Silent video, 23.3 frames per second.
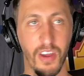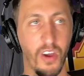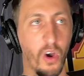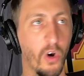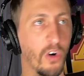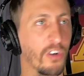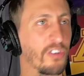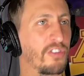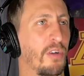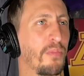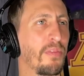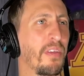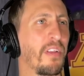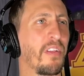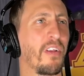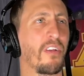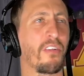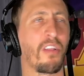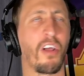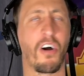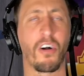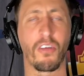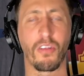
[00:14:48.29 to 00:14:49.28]
or something
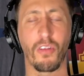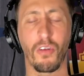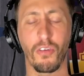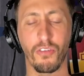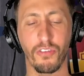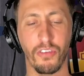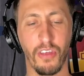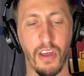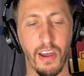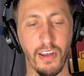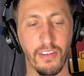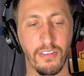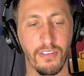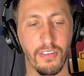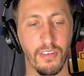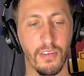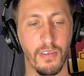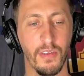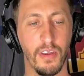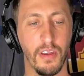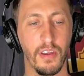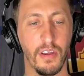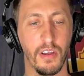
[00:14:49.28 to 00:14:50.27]
along those lines.
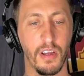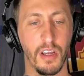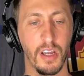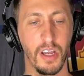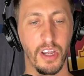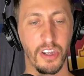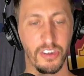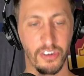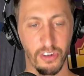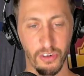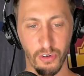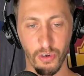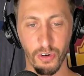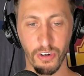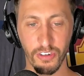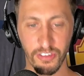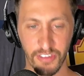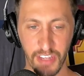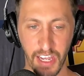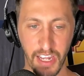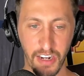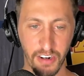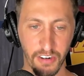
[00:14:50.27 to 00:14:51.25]

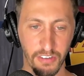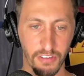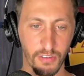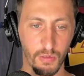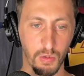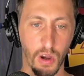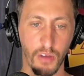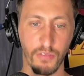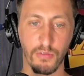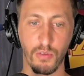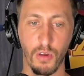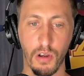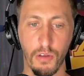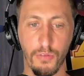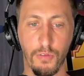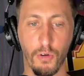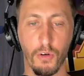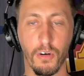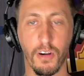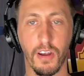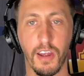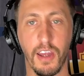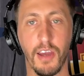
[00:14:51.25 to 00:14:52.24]
Shedeur Sanders,
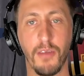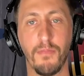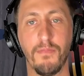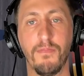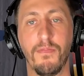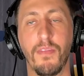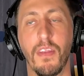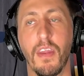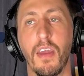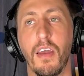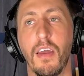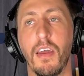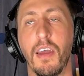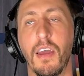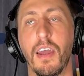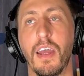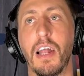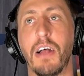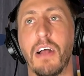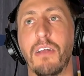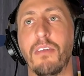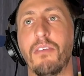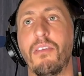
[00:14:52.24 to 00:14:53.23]
12:24 a.m.
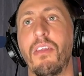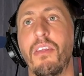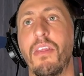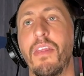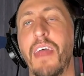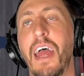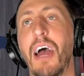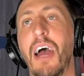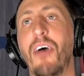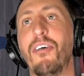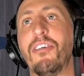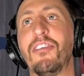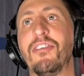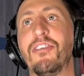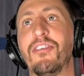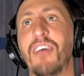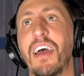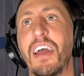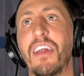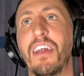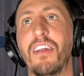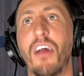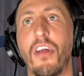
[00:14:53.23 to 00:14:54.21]
You know, they always
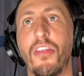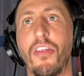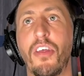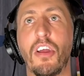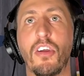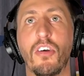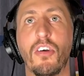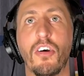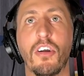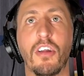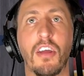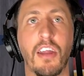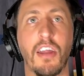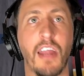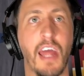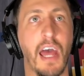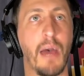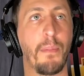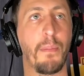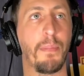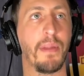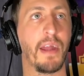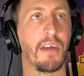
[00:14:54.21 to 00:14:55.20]
say nothing good can
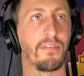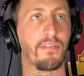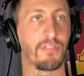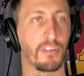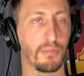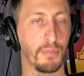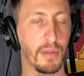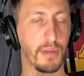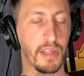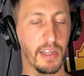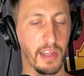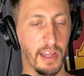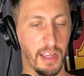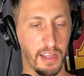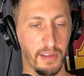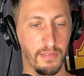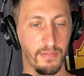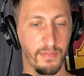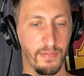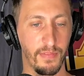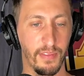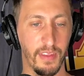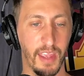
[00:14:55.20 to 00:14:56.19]
happen after
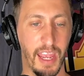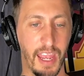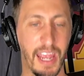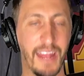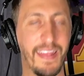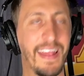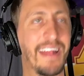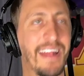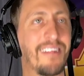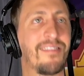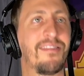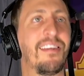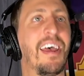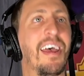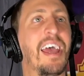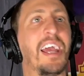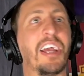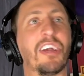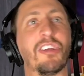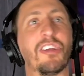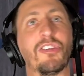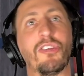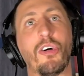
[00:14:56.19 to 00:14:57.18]
midnight. And that
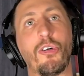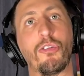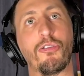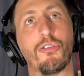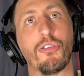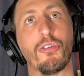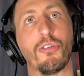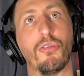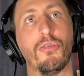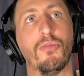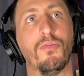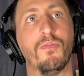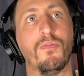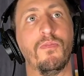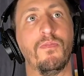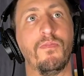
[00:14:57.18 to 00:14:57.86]
saying is so true.